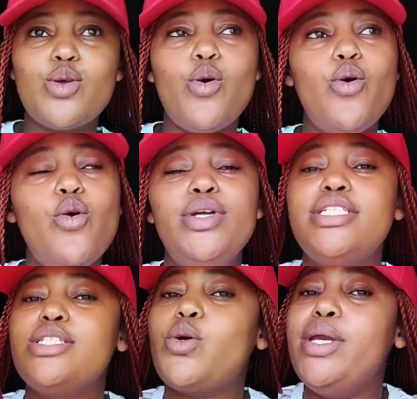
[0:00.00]
So
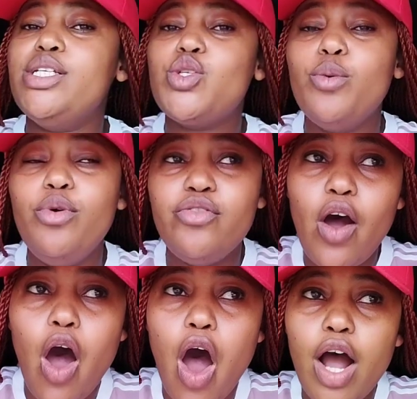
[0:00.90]
we're just going to move
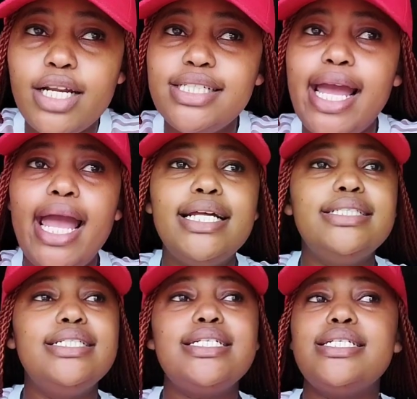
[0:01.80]
on
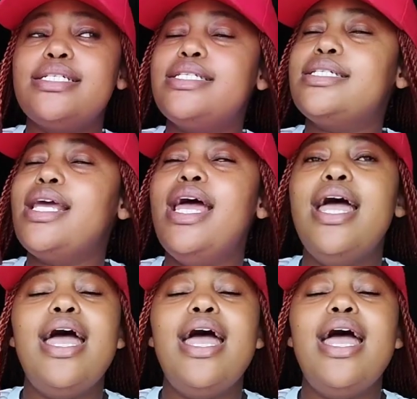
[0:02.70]
and just